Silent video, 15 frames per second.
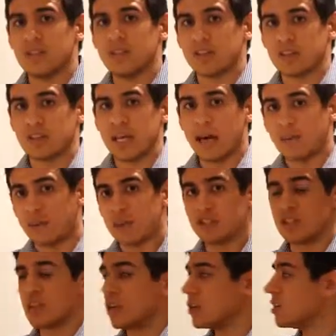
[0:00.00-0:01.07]
savings. They have
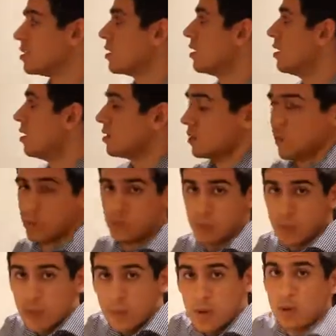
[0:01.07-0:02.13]
concerns. So
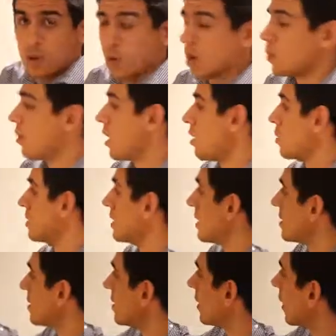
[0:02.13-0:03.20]
maybe we want to
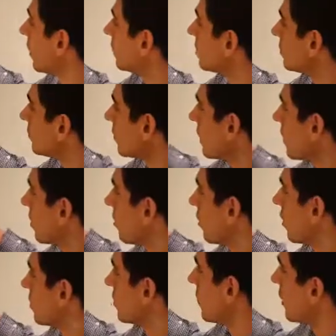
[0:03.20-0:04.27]
prioritize that. And
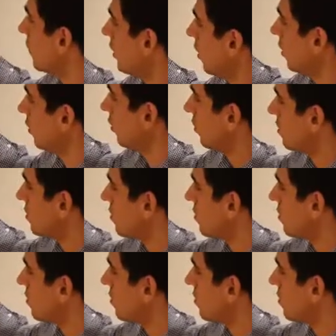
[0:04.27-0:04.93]
also maybe